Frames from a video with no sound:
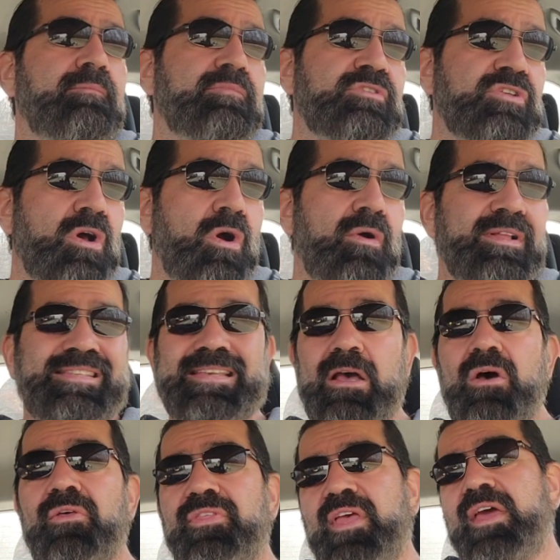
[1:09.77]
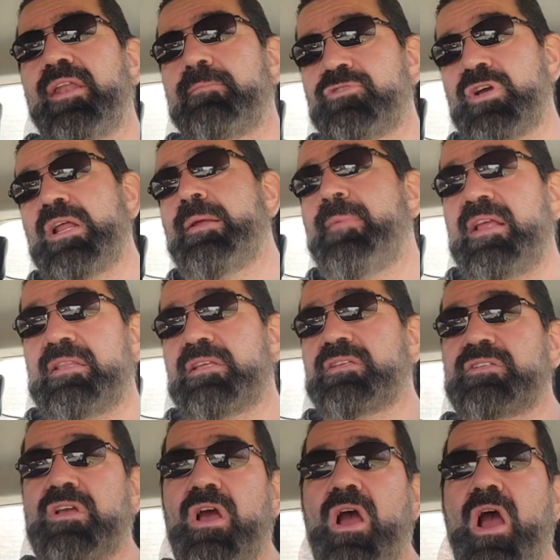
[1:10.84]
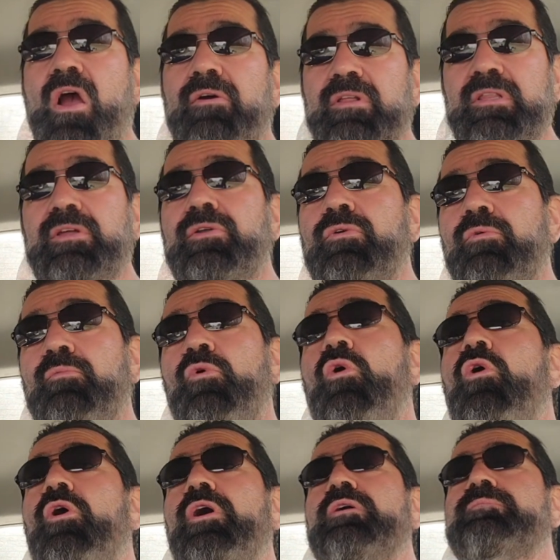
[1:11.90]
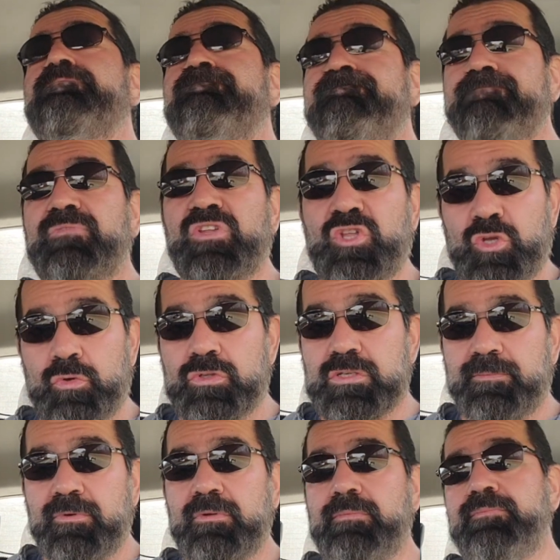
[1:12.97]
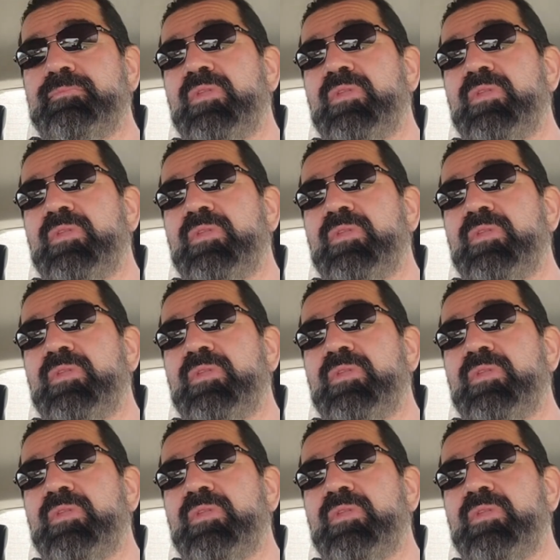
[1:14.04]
So until then, I'm trying to make this car a little more usable